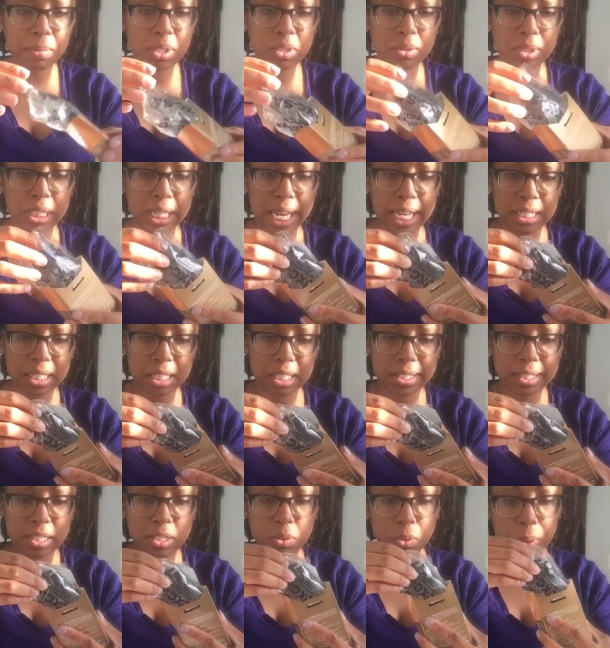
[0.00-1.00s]
smells really nice.
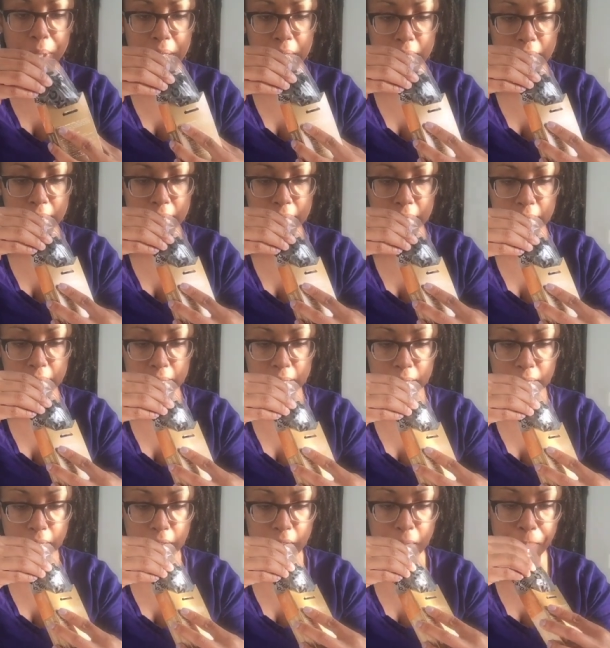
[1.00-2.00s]
Sweet
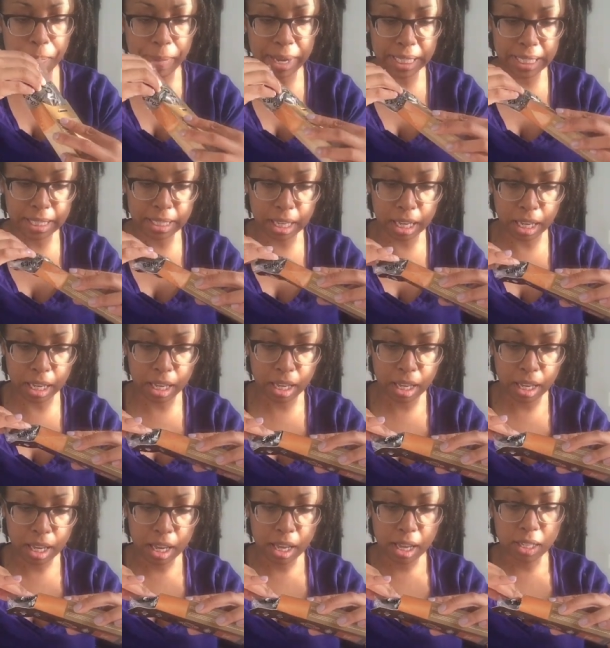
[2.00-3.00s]
and
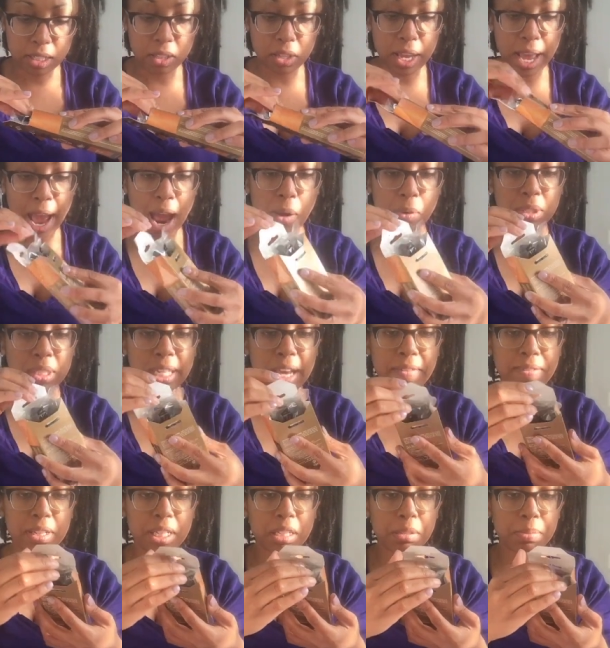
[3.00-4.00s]
musky. So yeah, I will
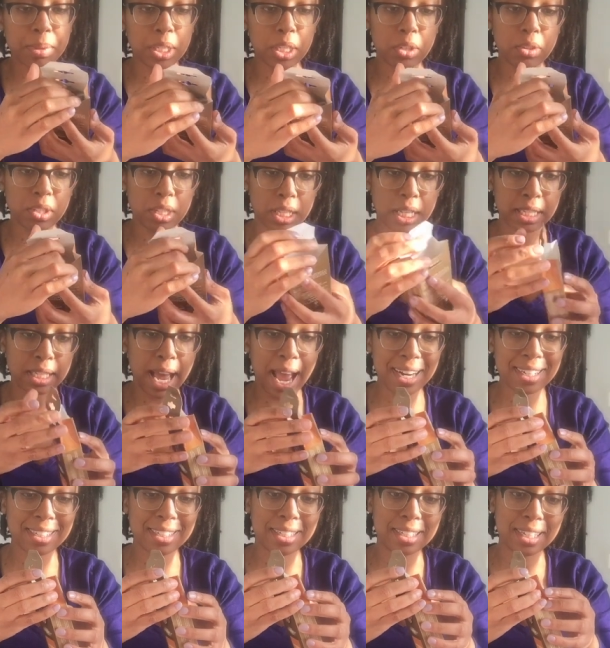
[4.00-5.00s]
definitely be using this.
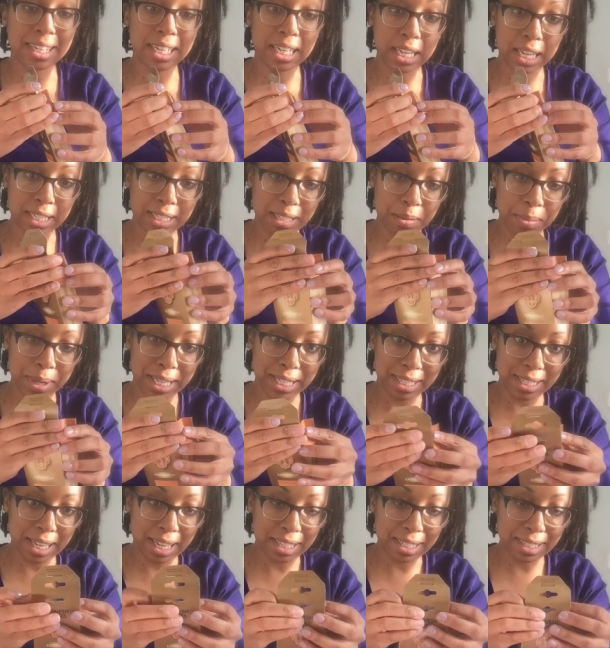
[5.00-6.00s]
I actually did need some
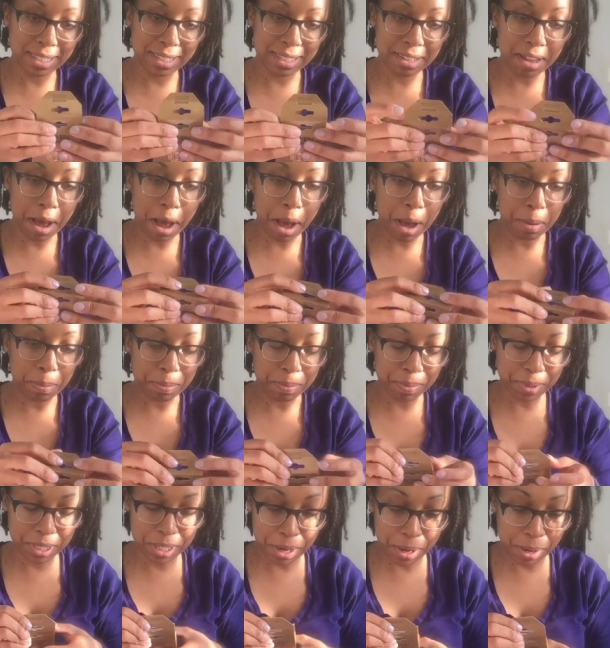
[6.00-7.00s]
incense.
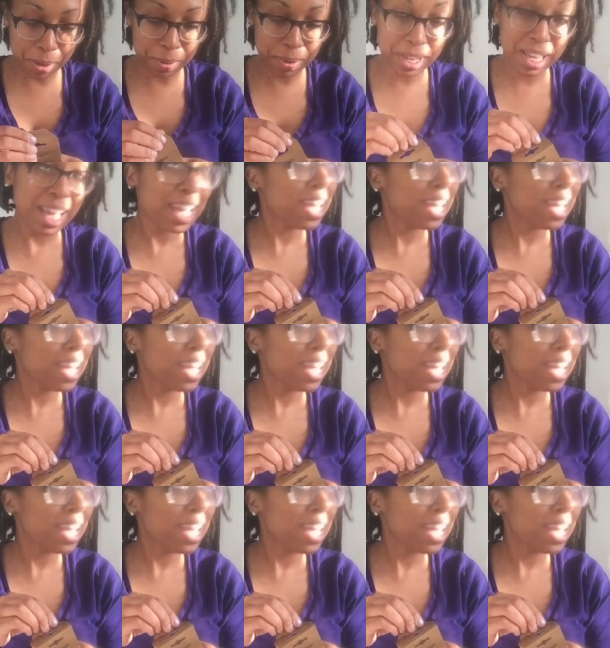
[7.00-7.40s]
So